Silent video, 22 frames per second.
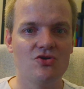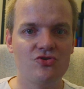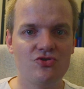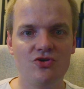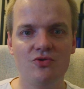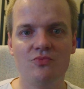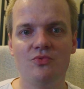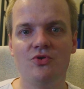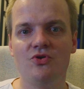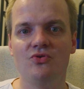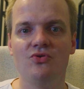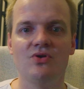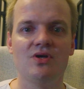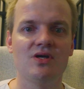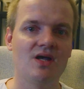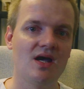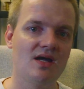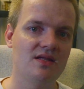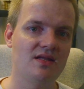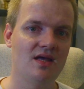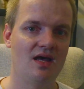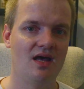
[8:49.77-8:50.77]

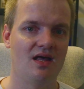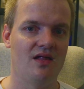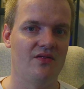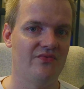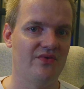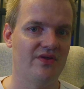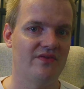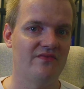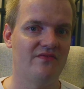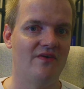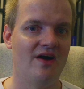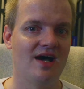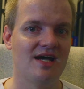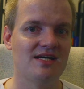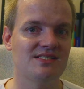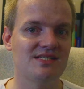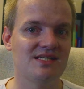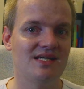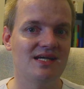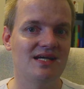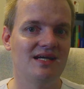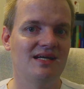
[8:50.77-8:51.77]
communicate health
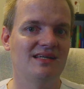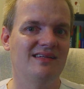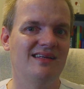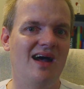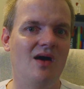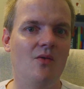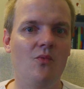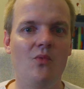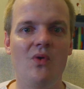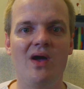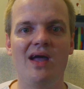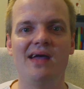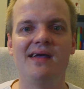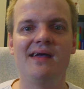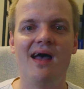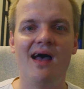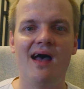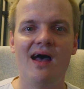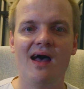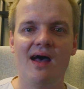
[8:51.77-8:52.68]
advice in a way